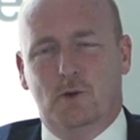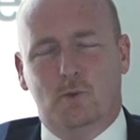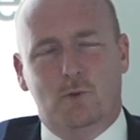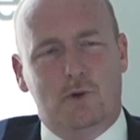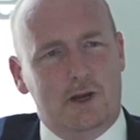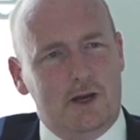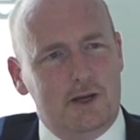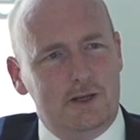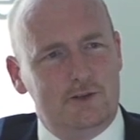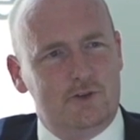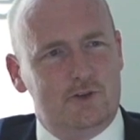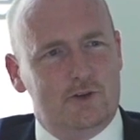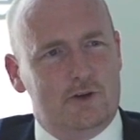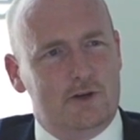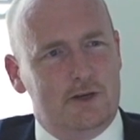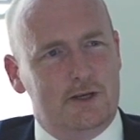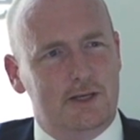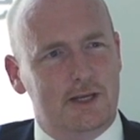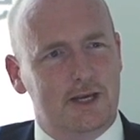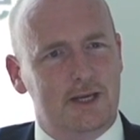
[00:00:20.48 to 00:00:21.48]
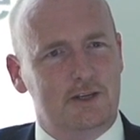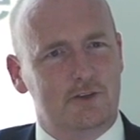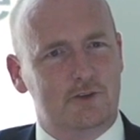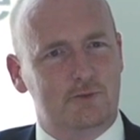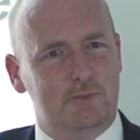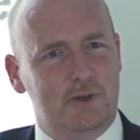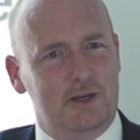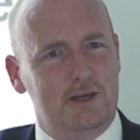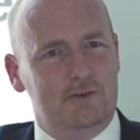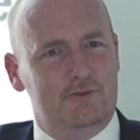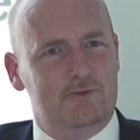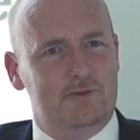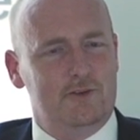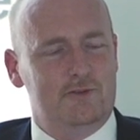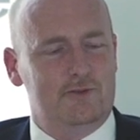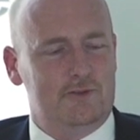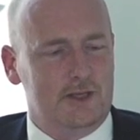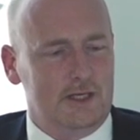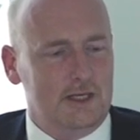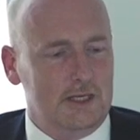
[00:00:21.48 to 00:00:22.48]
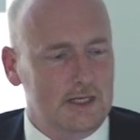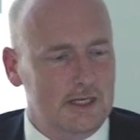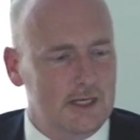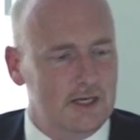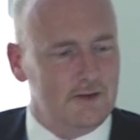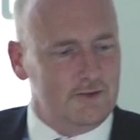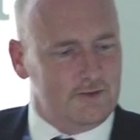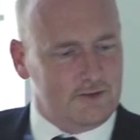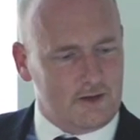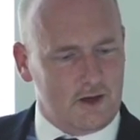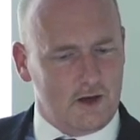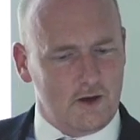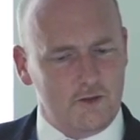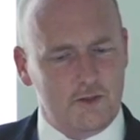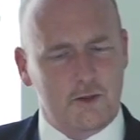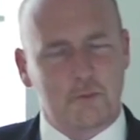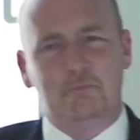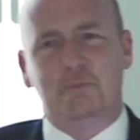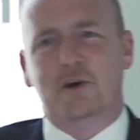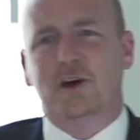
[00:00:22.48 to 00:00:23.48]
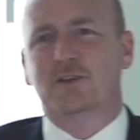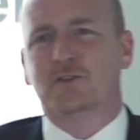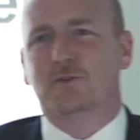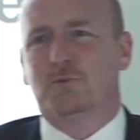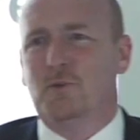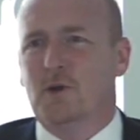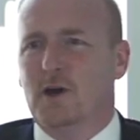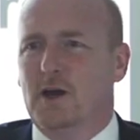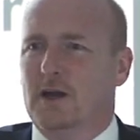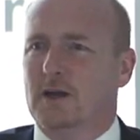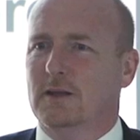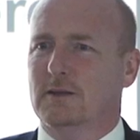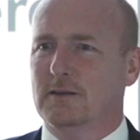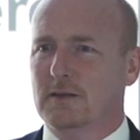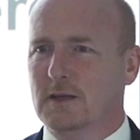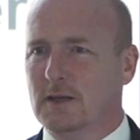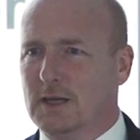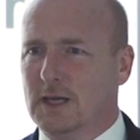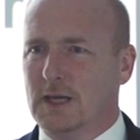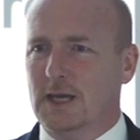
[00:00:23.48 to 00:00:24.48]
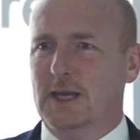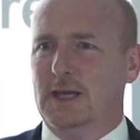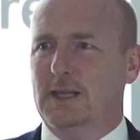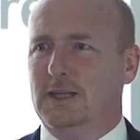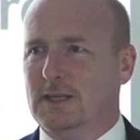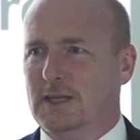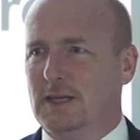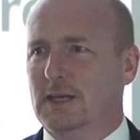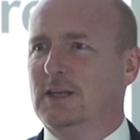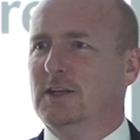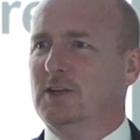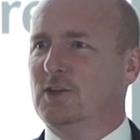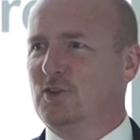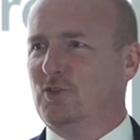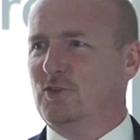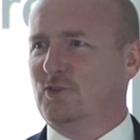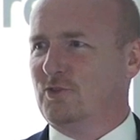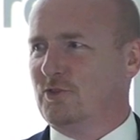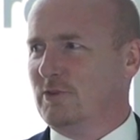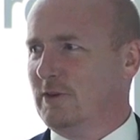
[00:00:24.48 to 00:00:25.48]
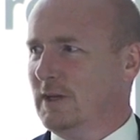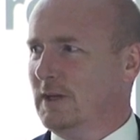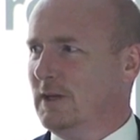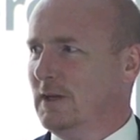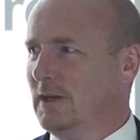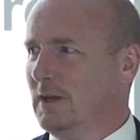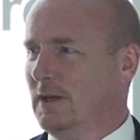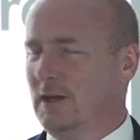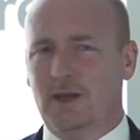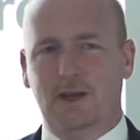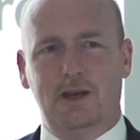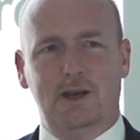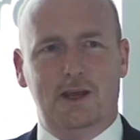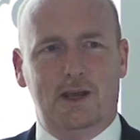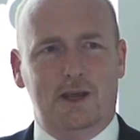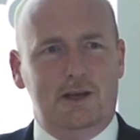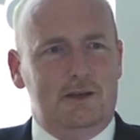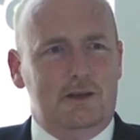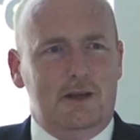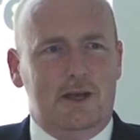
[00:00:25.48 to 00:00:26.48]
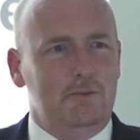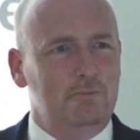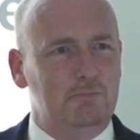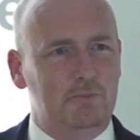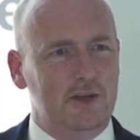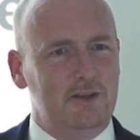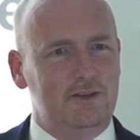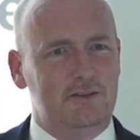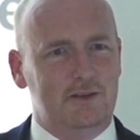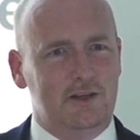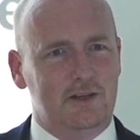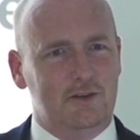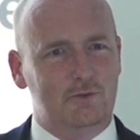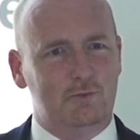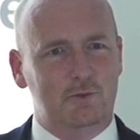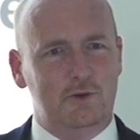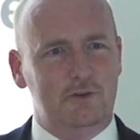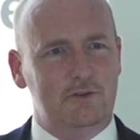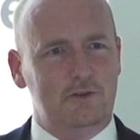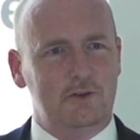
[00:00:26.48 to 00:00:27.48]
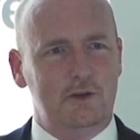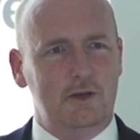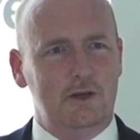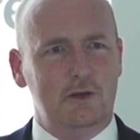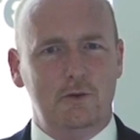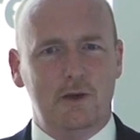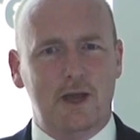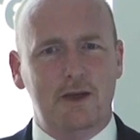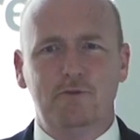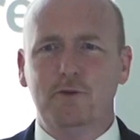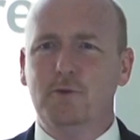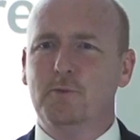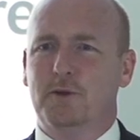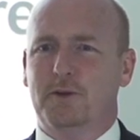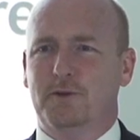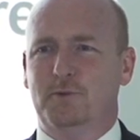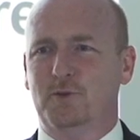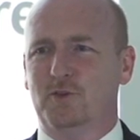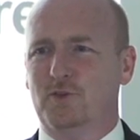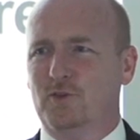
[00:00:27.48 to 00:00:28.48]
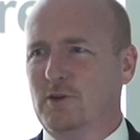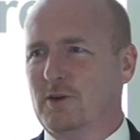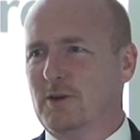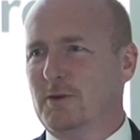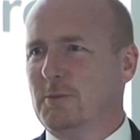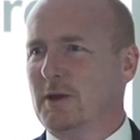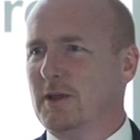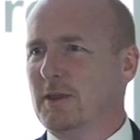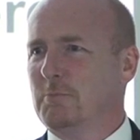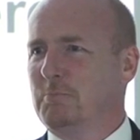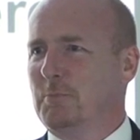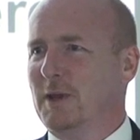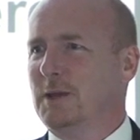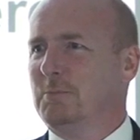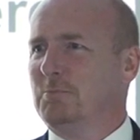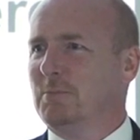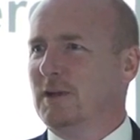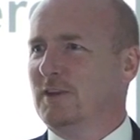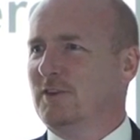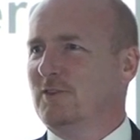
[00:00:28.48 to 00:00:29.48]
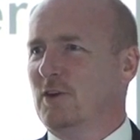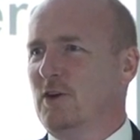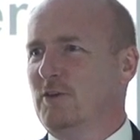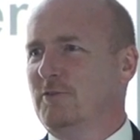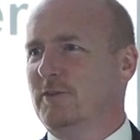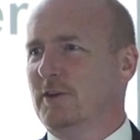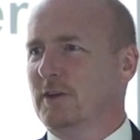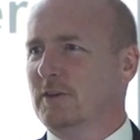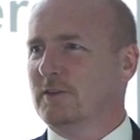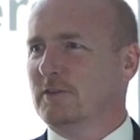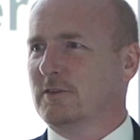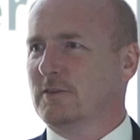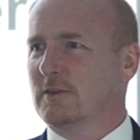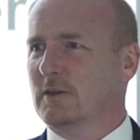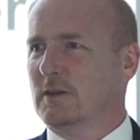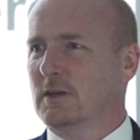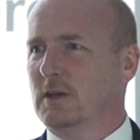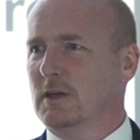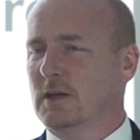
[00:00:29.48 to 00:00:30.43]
when I joined HP 15 years ago, the buzzword in the industry, in business, was everybody was talking about the paperless office.